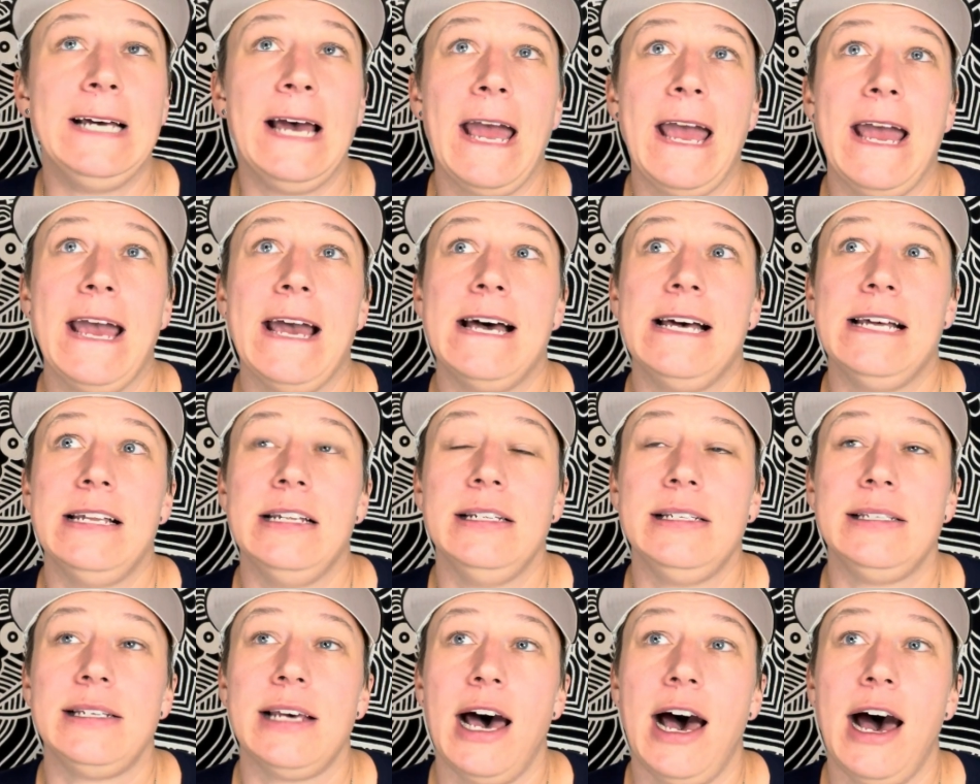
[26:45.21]

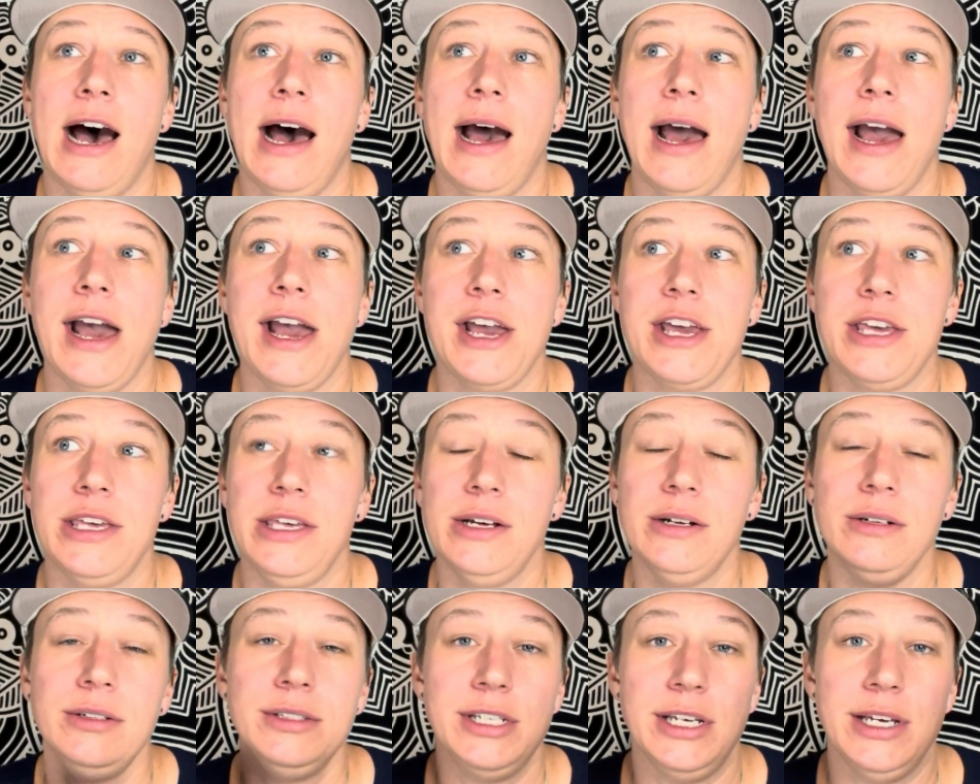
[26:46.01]
And I
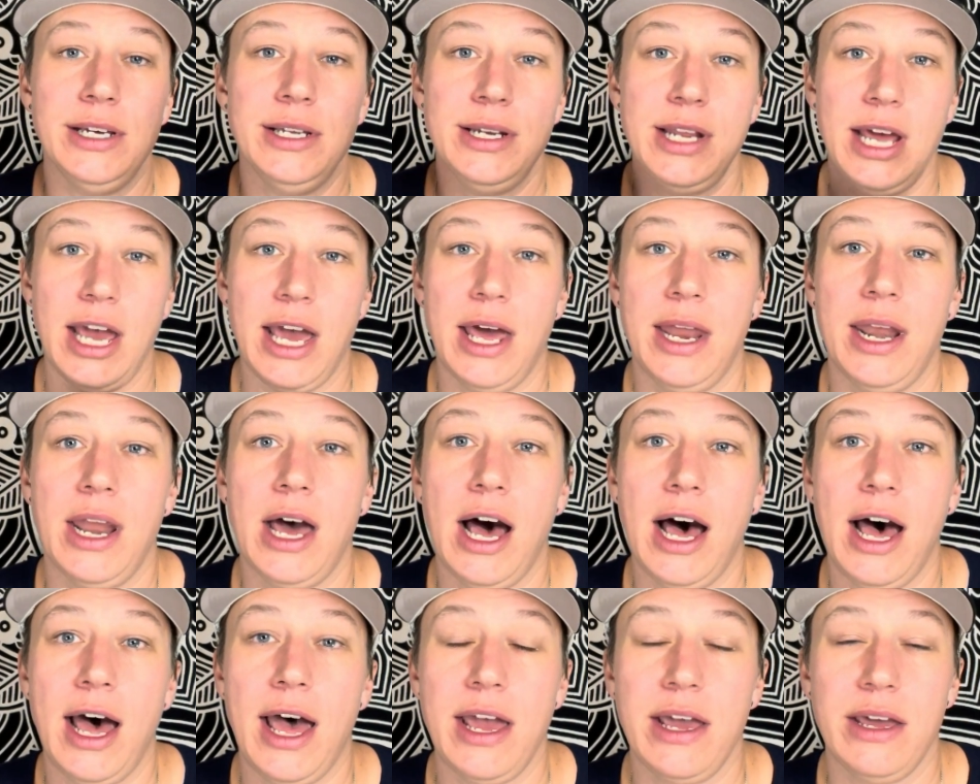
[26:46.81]
yielded, and
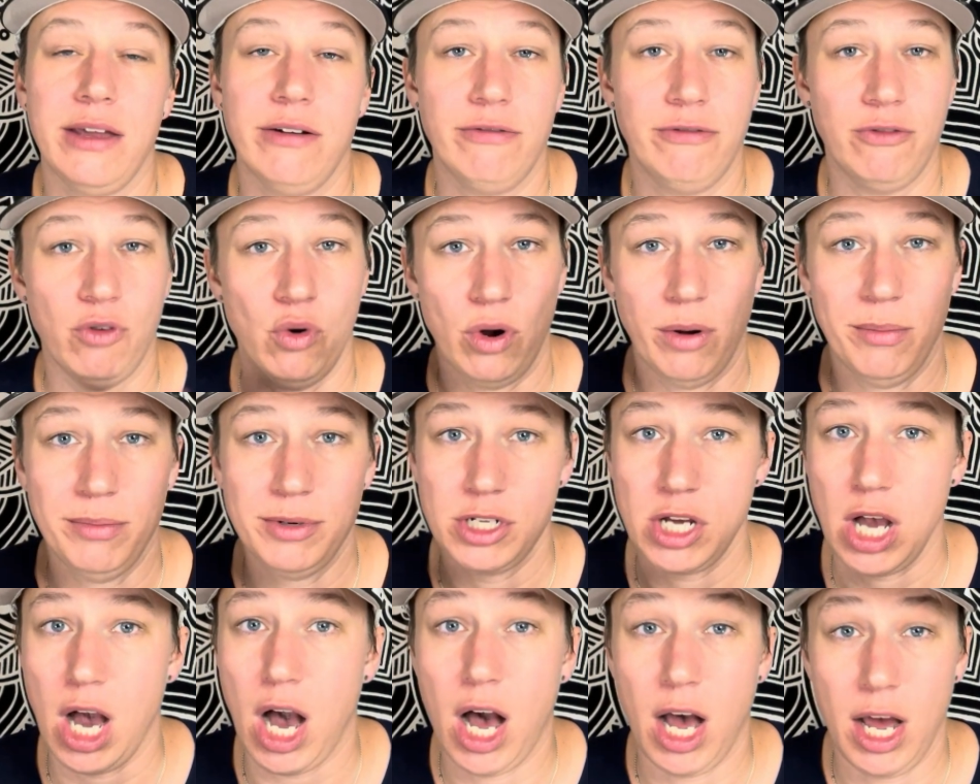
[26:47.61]
I informed
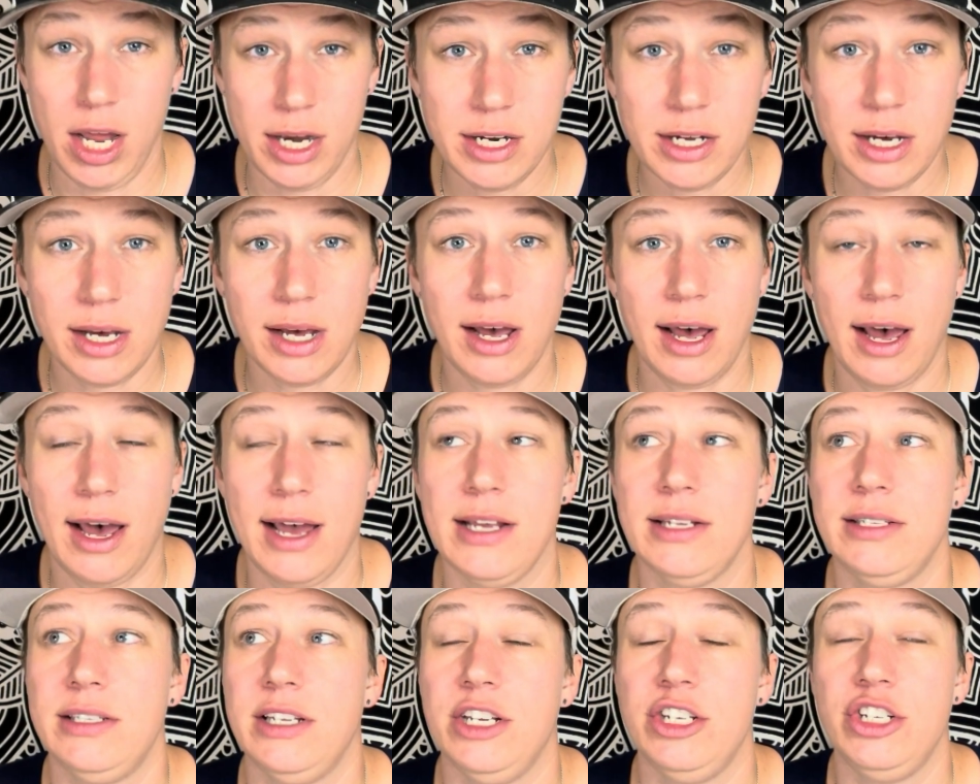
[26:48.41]
God. I
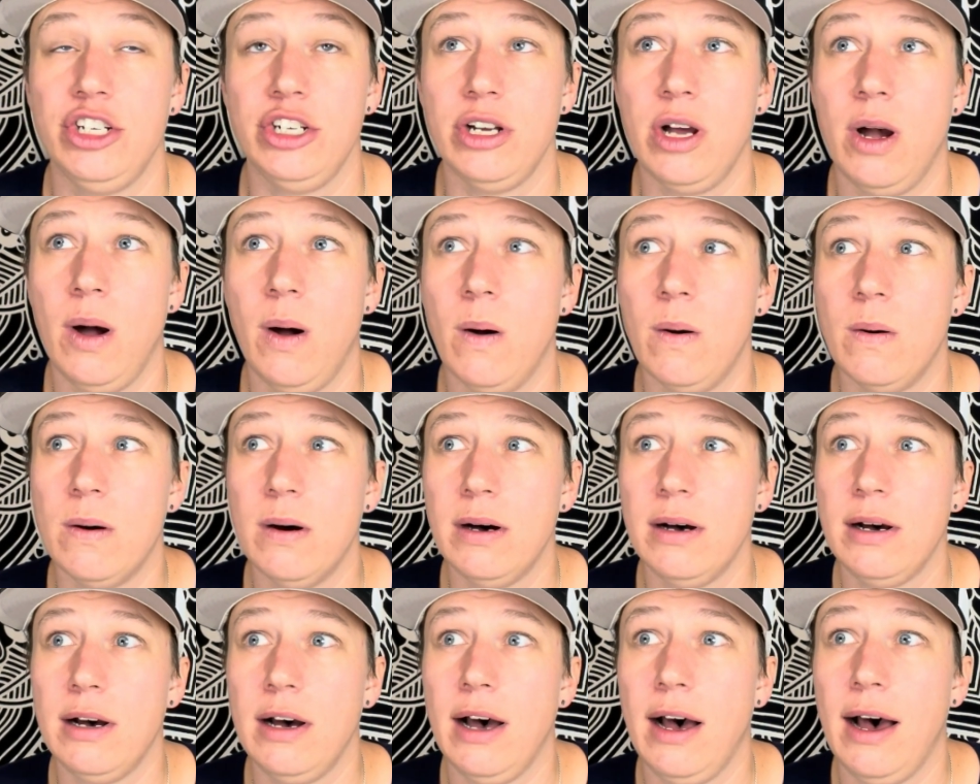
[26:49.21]
said,
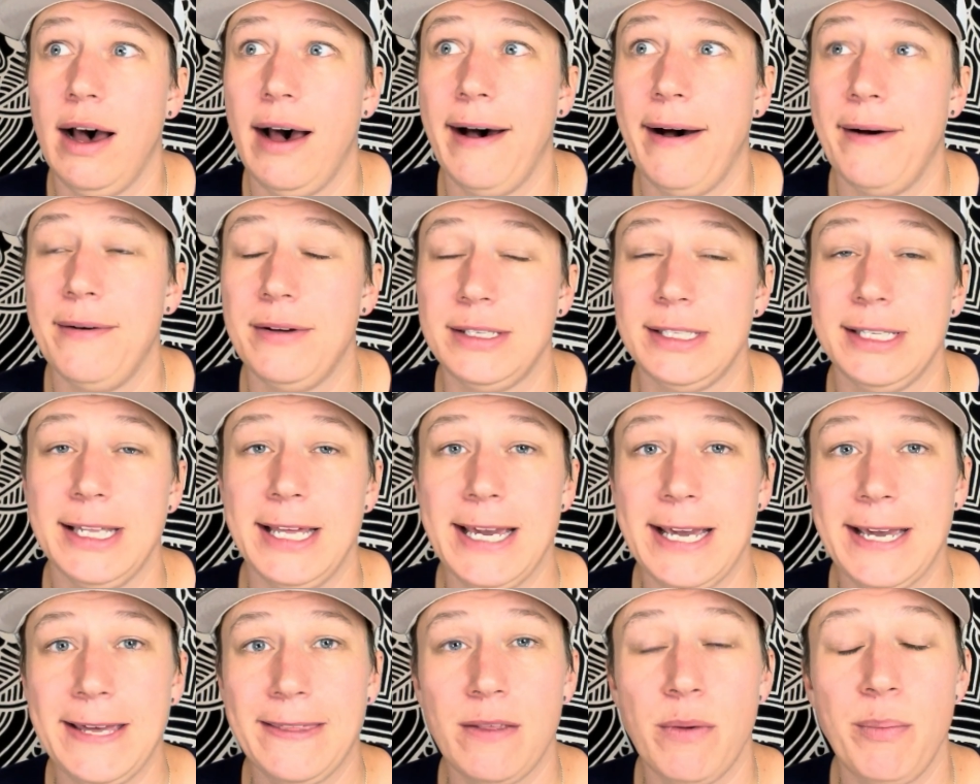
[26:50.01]
I was
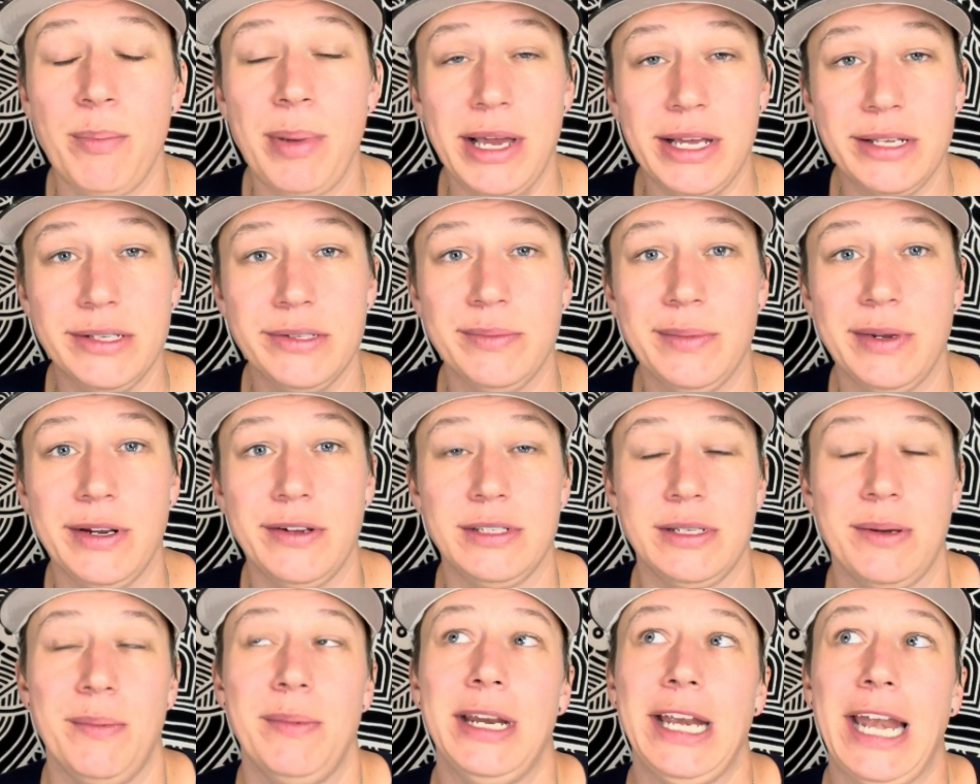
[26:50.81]
laying in the basement of
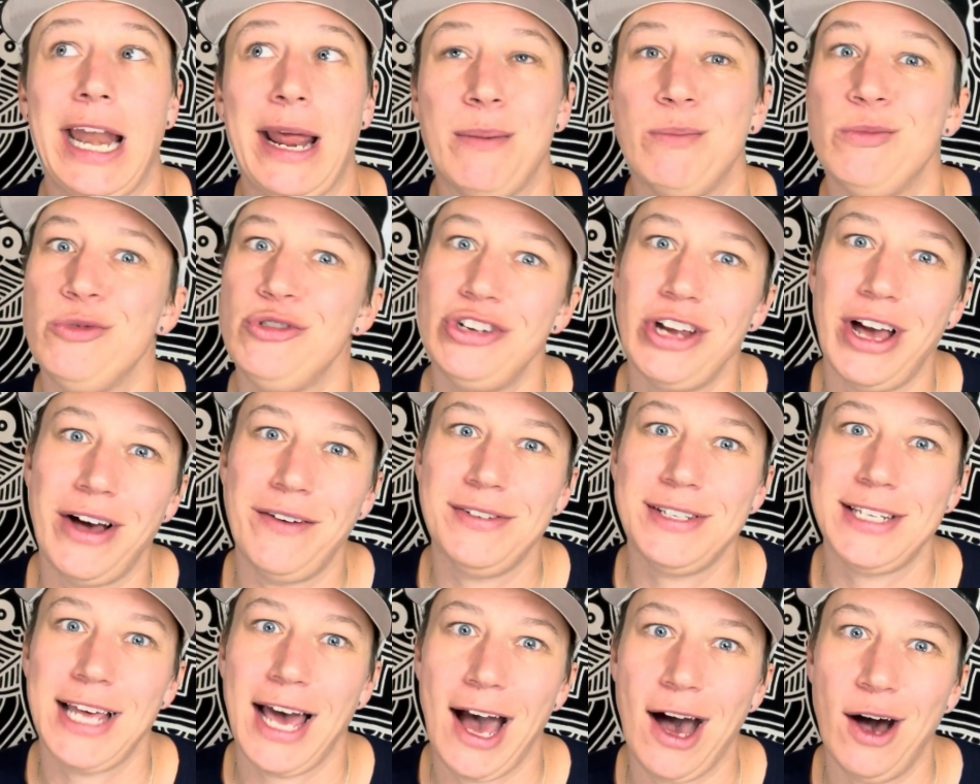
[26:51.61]
somebody named
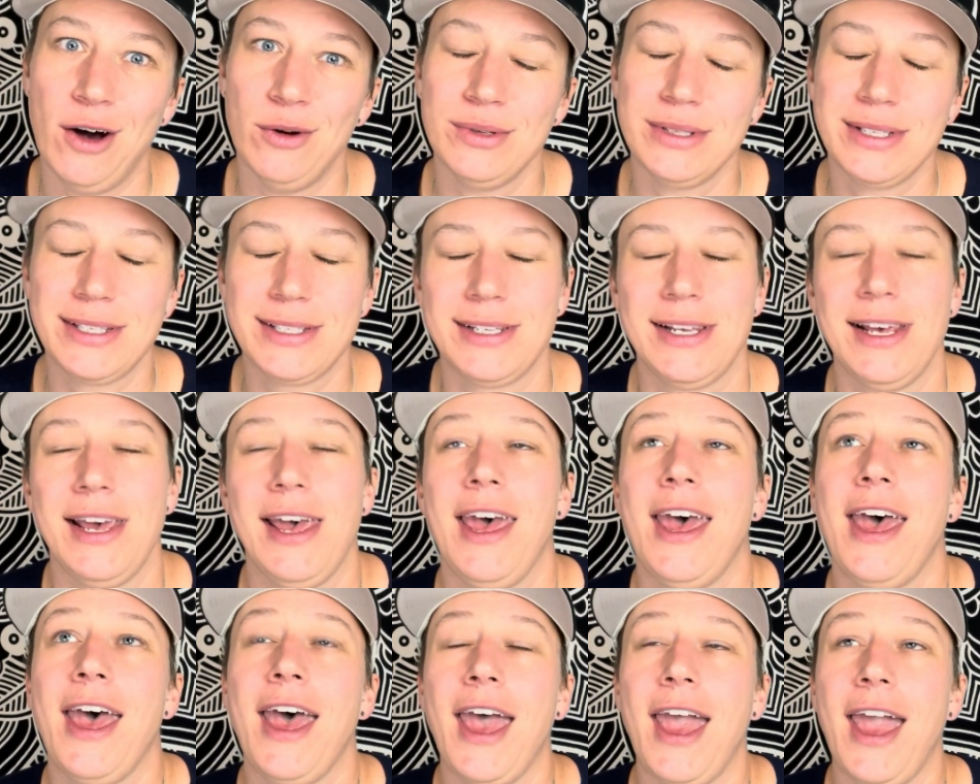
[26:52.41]
Jeff's house,
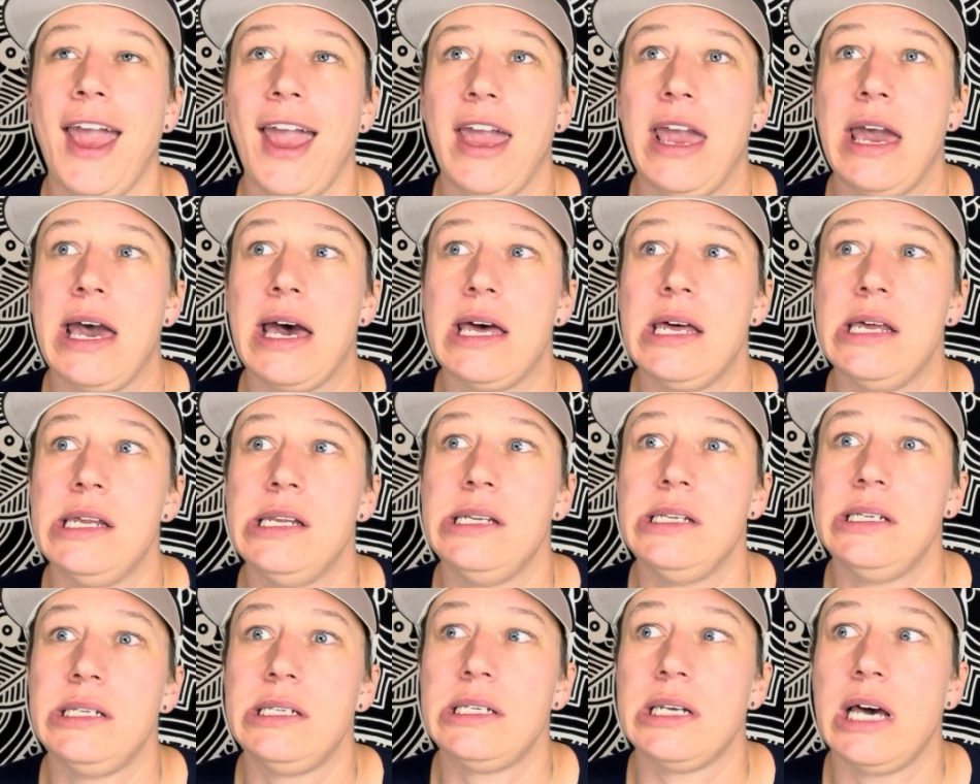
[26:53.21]

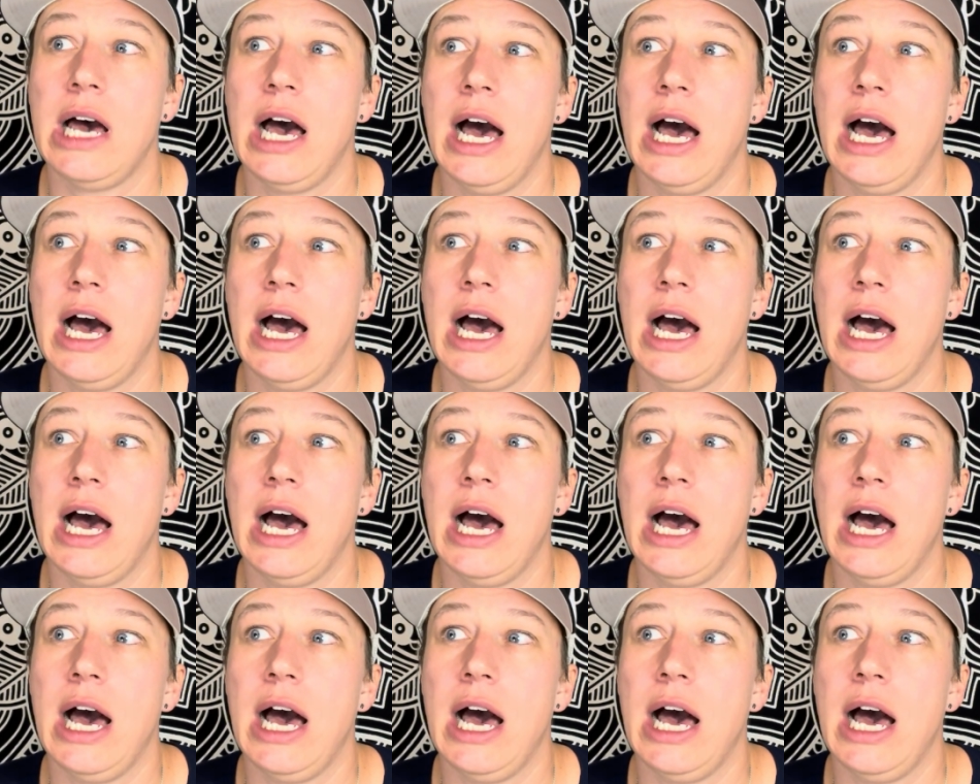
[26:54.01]
and